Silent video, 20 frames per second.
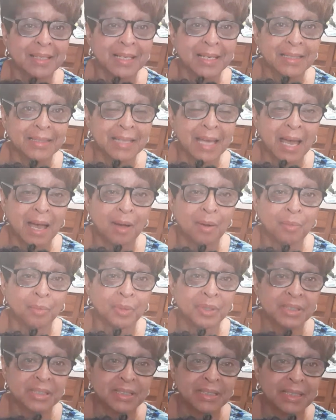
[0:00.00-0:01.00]
now
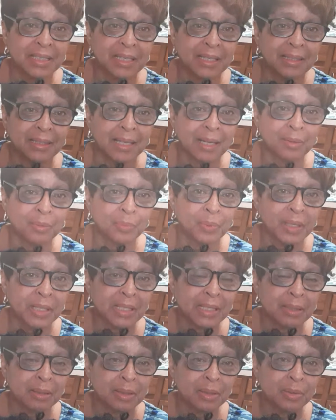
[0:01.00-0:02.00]
we're seeing that we
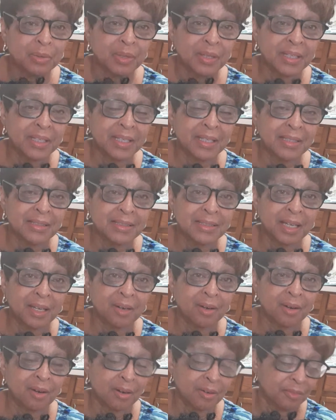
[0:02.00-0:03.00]
can do things that
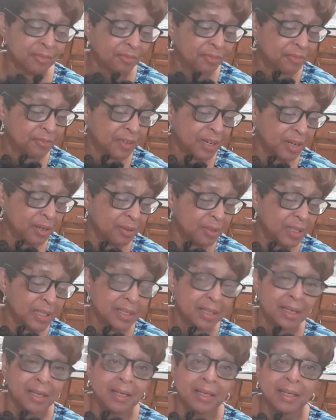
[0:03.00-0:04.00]
are
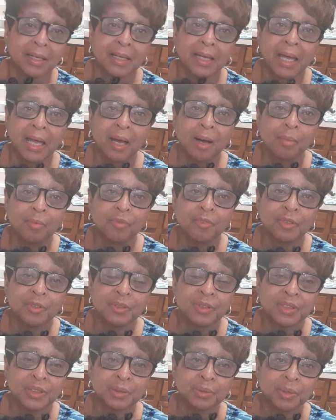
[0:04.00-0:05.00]
very
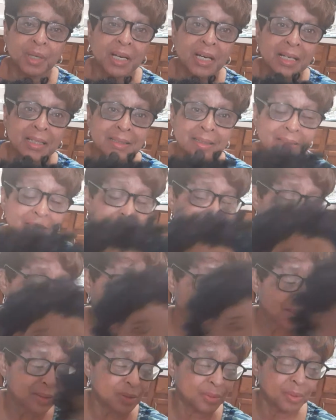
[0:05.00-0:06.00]
helpful to us
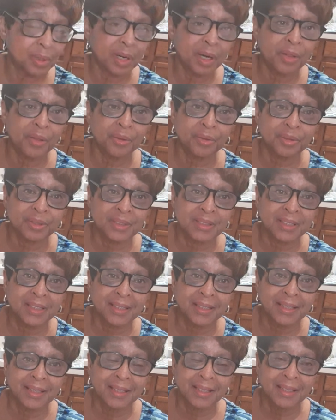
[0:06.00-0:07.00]
and to others.
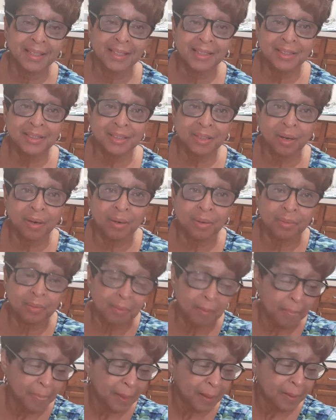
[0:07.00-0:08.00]
So
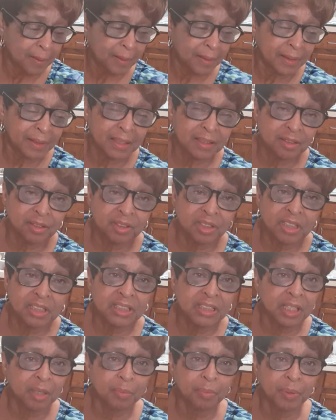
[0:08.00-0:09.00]
these are just
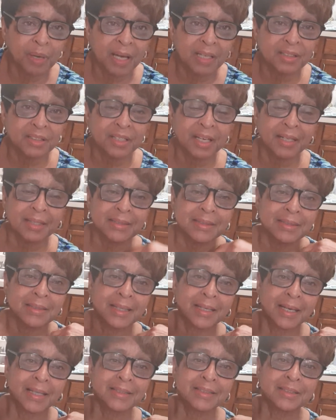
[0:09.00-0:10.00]
little projects.
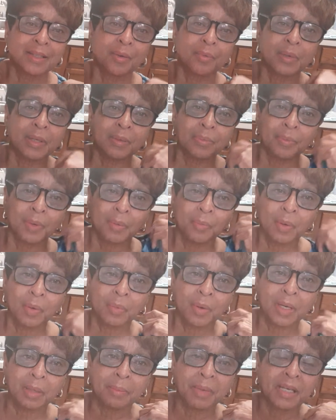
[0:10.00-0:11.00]
So we
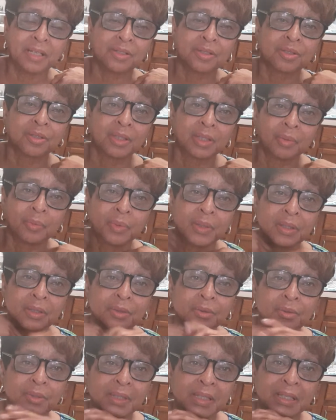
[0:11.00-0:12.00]
want to make sure that we
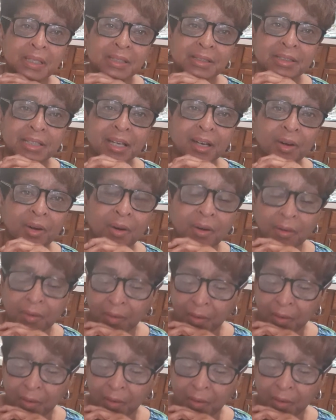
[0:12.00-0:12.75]
do things that are